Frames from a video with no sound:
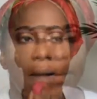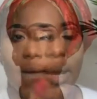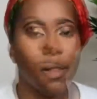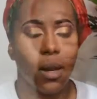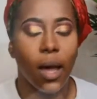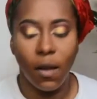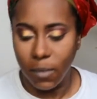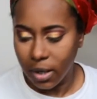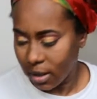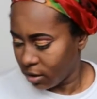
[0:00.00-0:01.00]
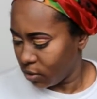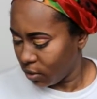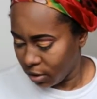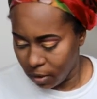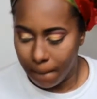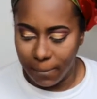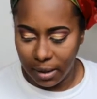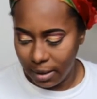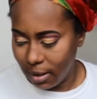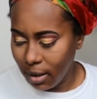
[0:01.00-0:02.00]
Now that I have my contour
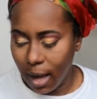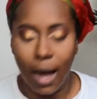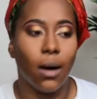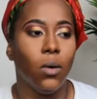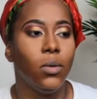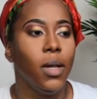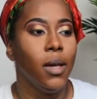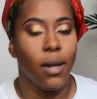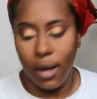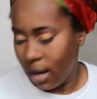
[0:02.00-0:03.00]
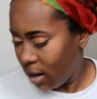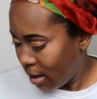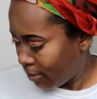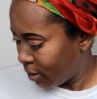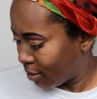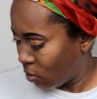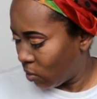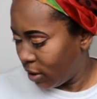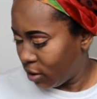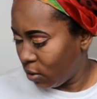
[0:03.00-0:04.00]
blended out, now I'm just
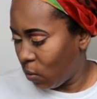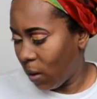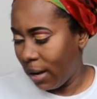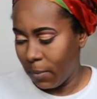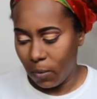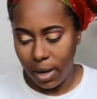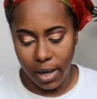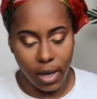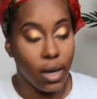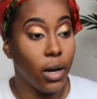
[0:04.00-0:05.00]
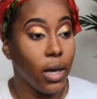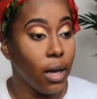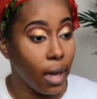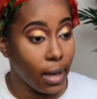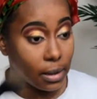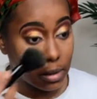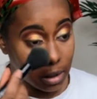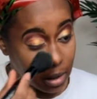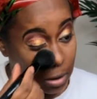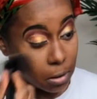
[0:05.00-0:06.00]
going to wipe away any
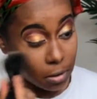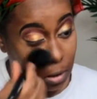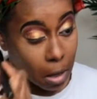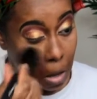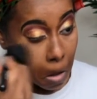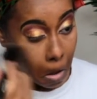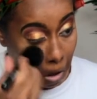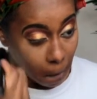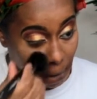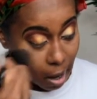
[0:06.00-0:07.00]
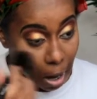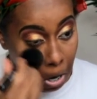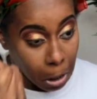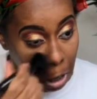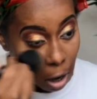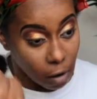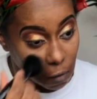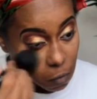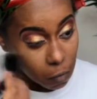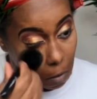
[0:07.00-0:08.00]
excess powder
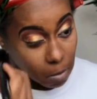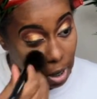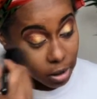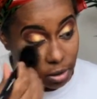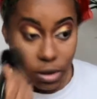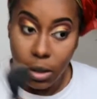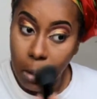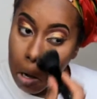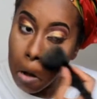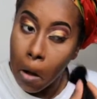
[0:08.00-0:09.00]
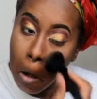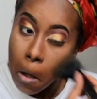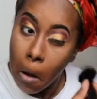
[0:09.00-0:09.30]
from my concealer,